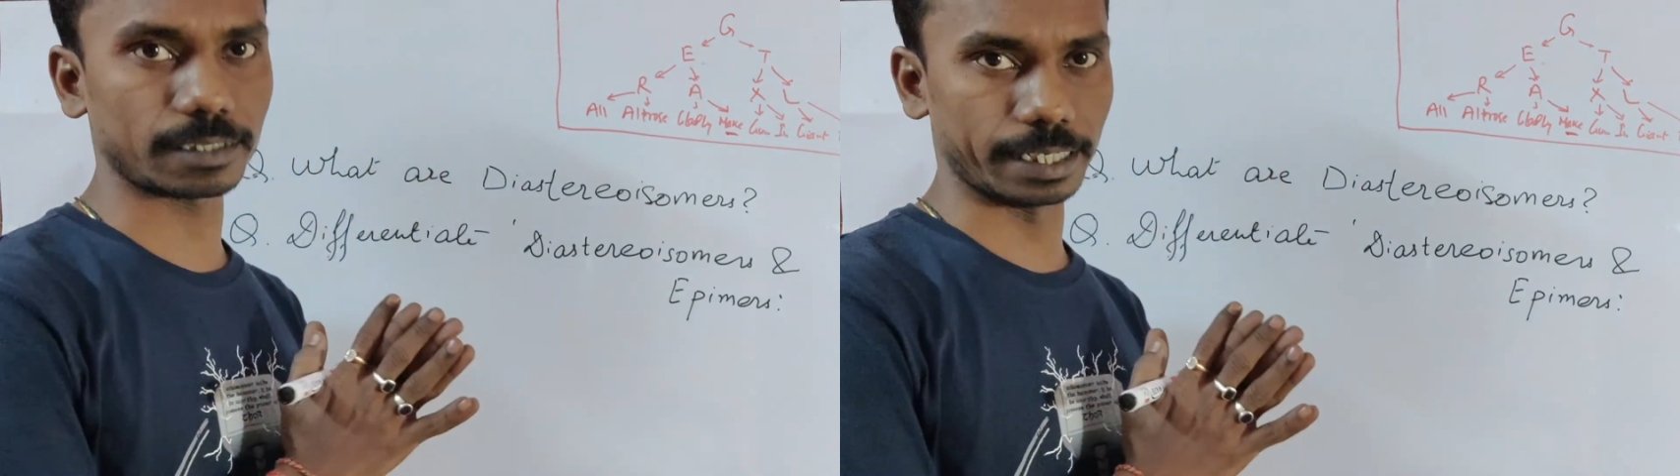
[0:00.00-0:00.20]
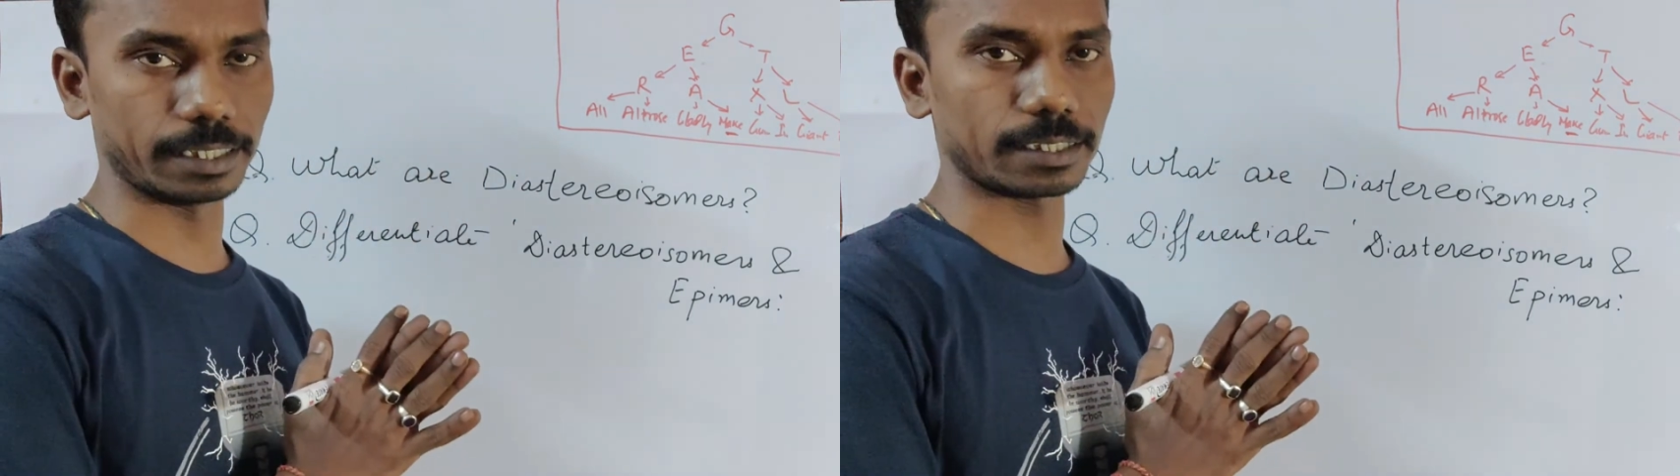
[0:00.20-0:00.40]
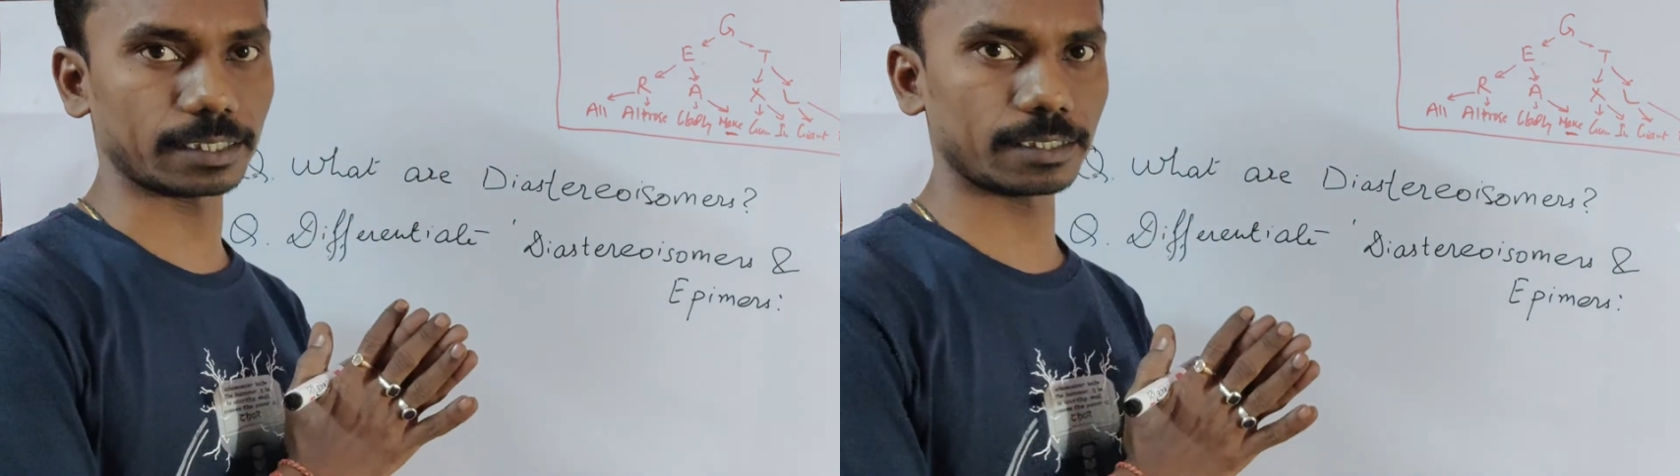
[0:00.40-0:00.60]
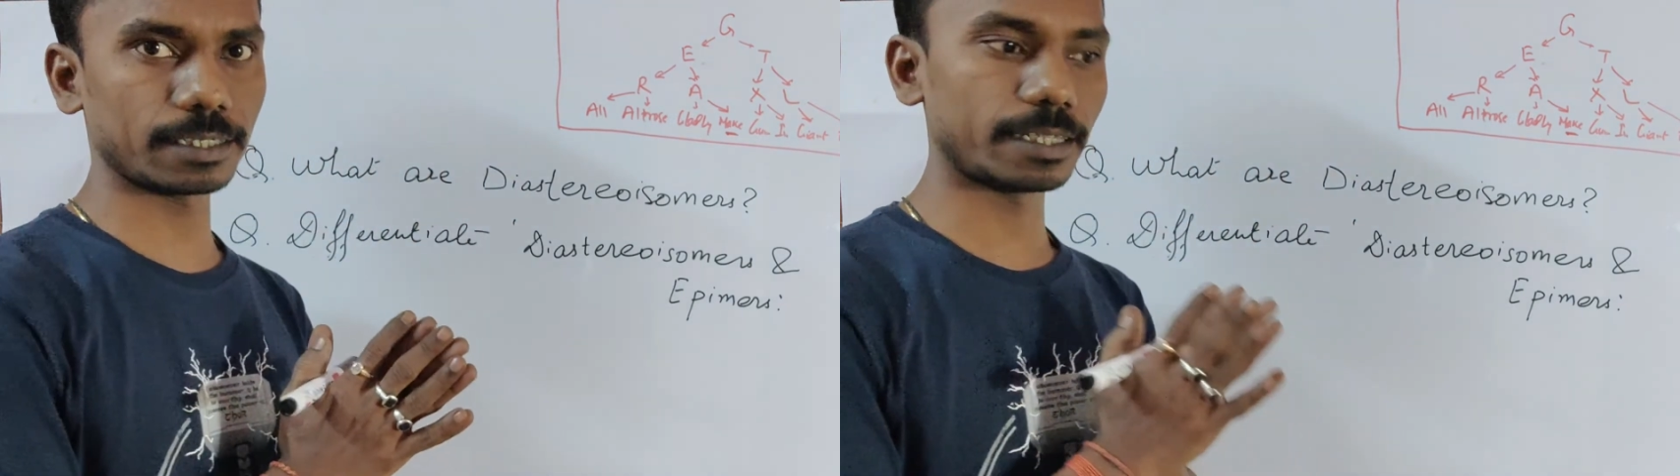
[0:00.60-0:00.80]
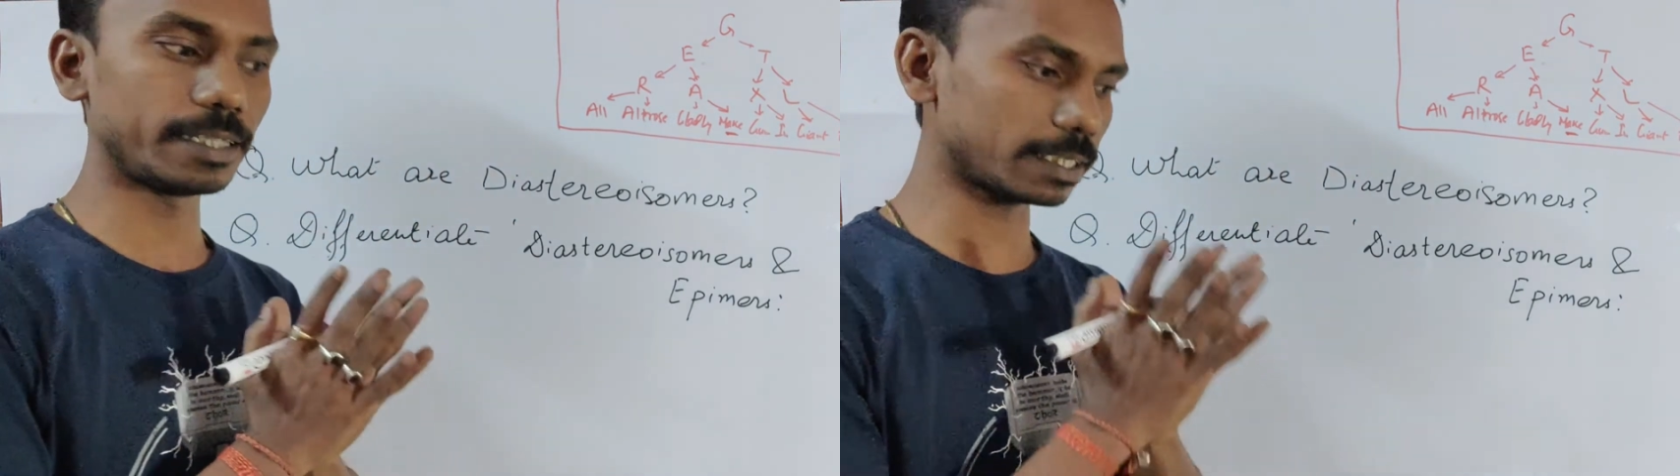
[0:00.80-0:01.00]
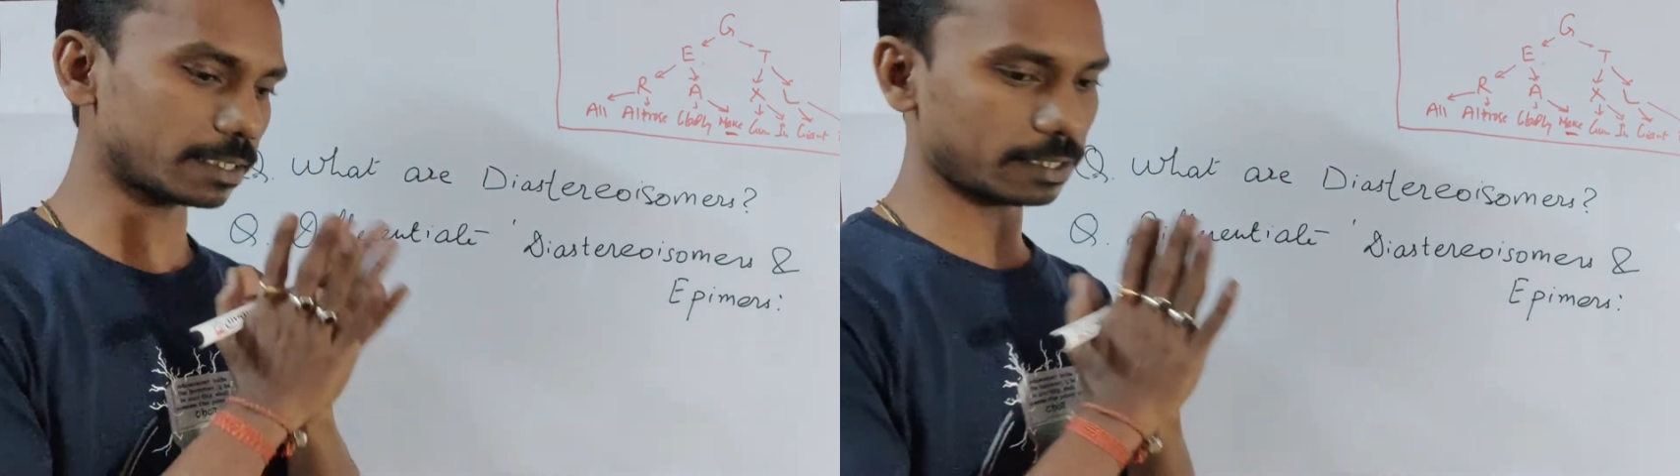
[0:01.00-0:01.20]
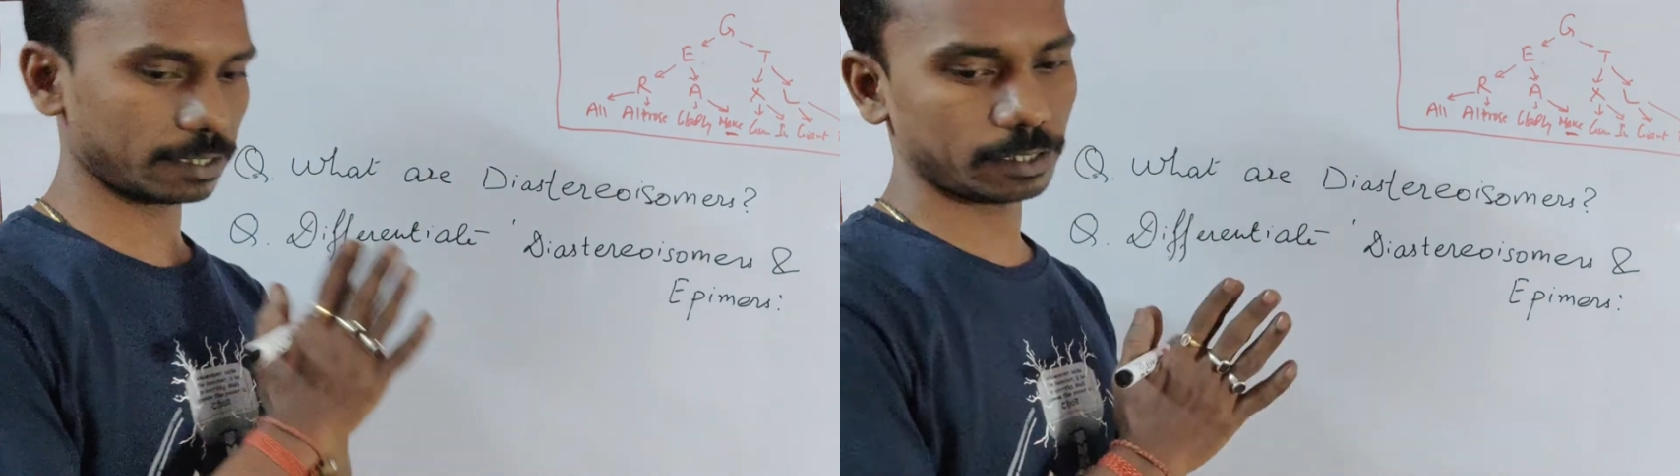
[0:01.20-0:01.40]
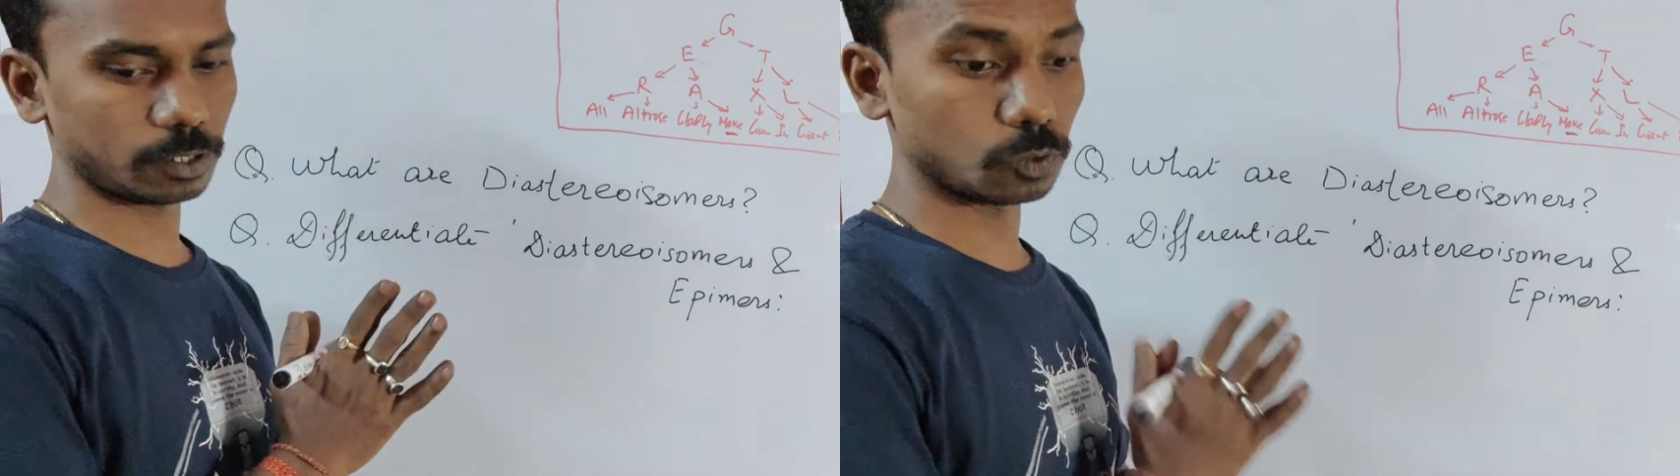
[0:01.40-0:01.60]
things,
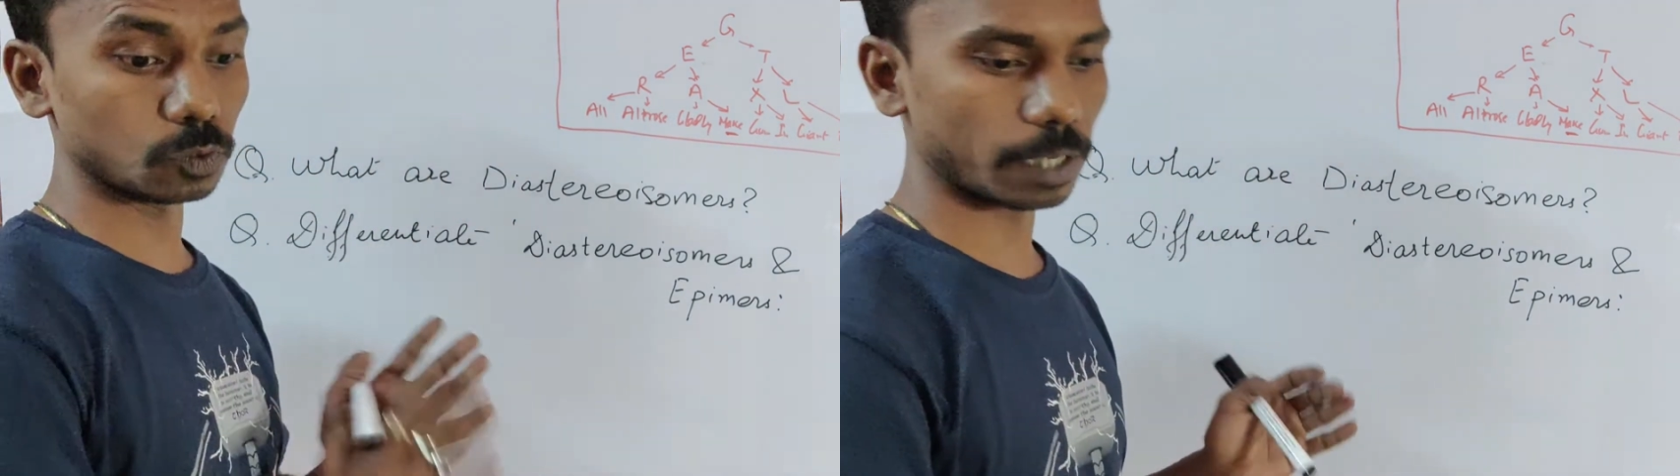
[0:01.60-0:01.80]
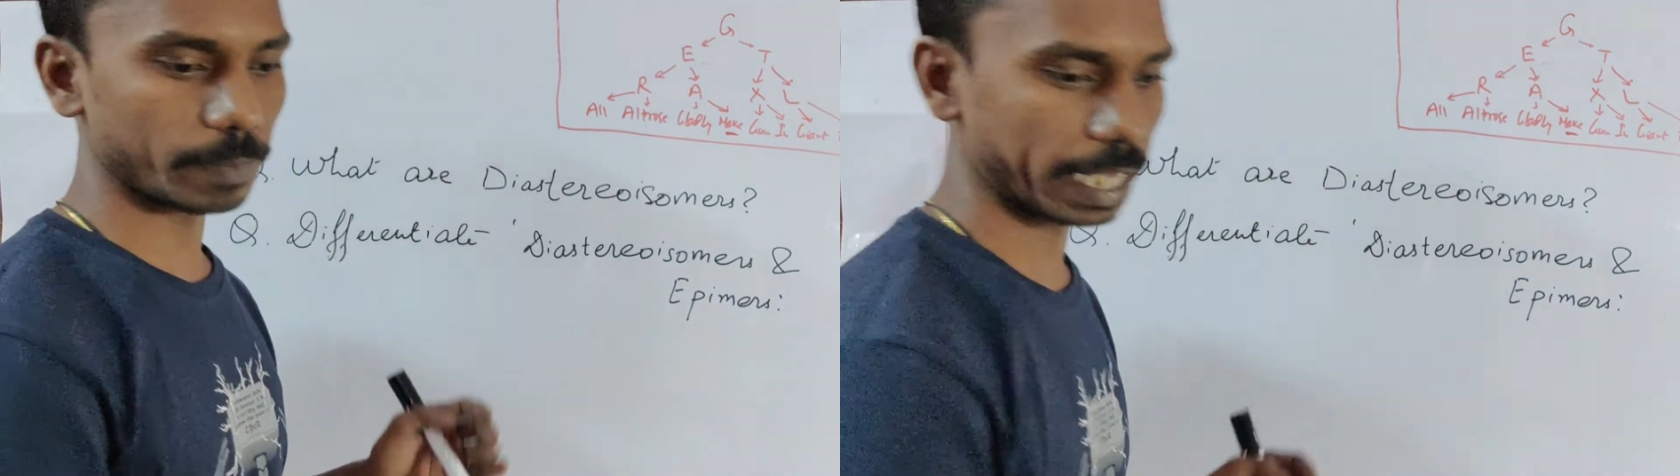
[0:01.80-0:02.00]
let's do some